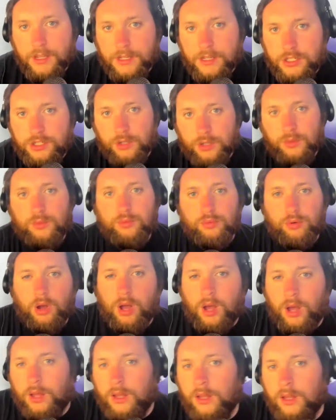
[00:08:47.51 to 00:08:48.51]
so
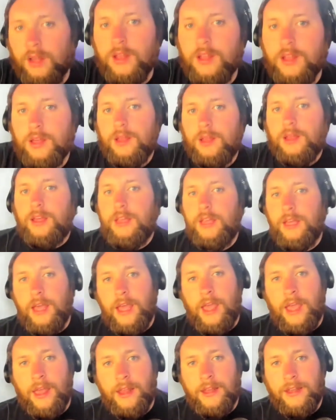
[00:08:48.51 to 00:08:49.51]
raw
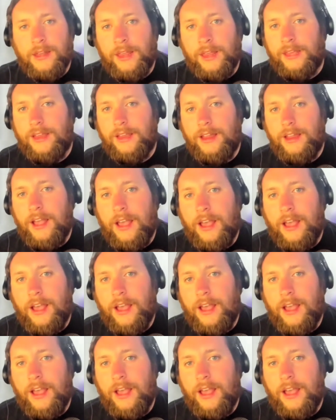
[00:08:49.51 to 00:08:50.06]
and like